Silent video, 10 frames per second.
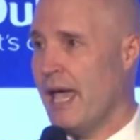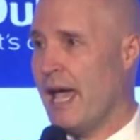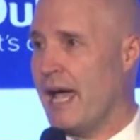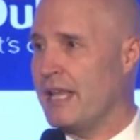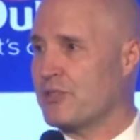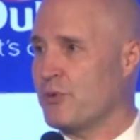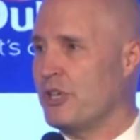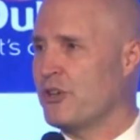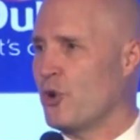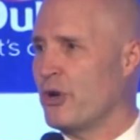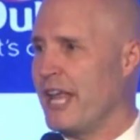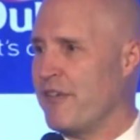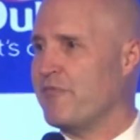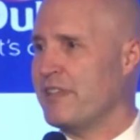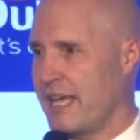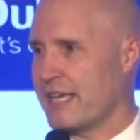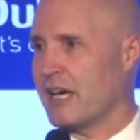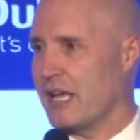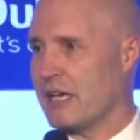And it's what you call an everyday color,